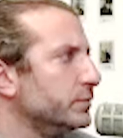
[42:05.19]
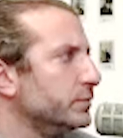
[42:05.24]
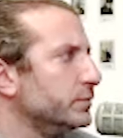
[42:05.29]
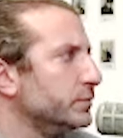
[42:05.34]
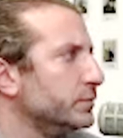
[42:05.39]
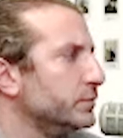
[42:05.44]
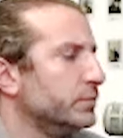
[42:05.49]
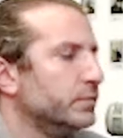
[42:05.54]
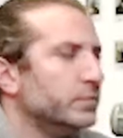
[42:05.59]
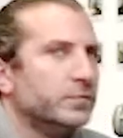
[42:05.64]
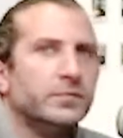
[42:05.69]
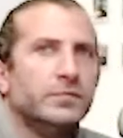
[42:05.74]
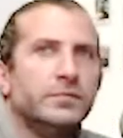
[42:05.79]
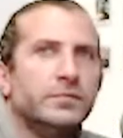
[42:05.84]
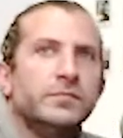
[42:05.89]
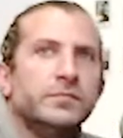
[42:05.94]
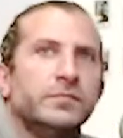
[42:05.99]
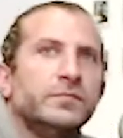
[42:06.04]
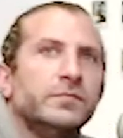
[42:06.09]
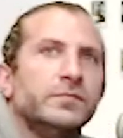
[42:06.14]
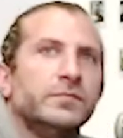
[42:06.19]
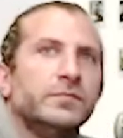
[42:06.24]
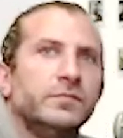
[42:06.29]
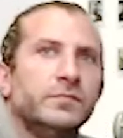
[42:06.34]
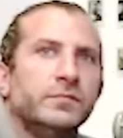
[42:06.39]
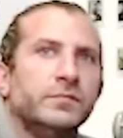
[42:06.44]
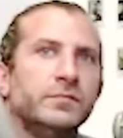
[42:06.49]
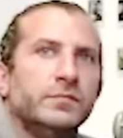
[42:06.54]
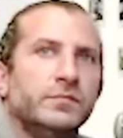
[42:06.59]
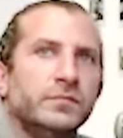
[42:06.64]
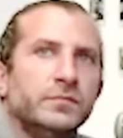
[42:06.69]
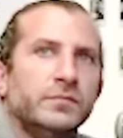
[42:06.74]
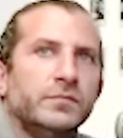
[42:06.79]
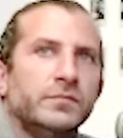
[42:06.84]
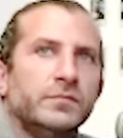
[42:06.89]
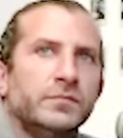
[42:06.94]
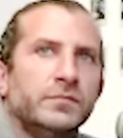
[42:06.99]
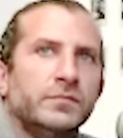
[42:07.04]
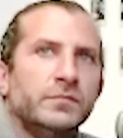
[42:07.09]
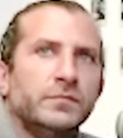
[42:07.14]

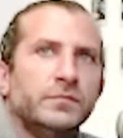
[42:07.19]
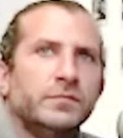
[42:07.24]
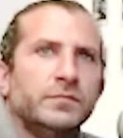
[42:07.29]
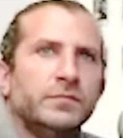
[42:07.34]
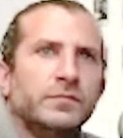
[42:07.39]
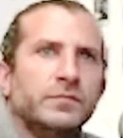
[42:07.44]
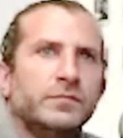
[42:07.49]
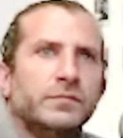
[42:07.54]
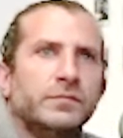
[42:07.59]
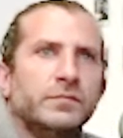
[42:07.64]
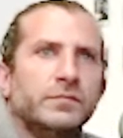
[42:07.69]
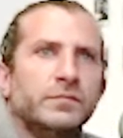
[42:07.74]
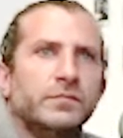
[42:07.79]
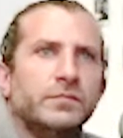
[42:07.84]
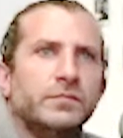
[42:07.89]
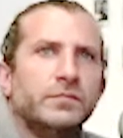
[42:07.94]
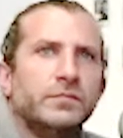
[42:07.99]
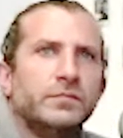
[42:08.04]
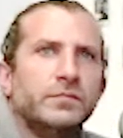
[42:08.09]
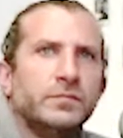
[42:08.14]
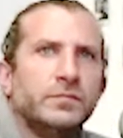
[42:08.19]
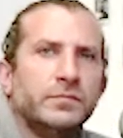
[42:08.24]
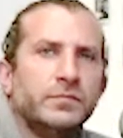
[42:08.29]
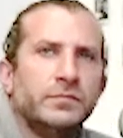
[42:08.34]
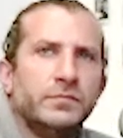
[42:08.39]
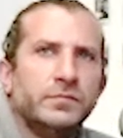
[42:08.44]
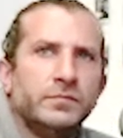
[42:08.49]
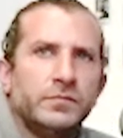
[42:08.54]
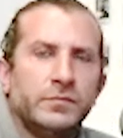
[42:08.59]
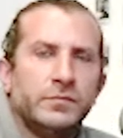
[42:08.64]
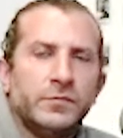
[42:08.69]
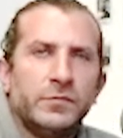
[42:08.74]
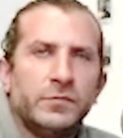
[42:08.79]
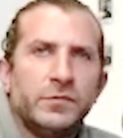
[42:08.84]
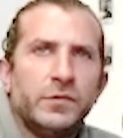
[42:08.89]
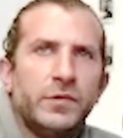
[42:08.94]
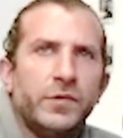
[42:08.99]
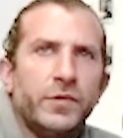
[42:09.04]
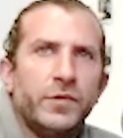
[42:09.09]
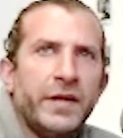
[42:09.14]

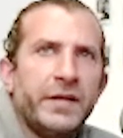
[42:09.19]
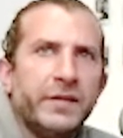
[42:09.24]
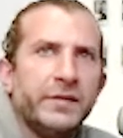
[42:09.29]
No words are spoken by the person on screen.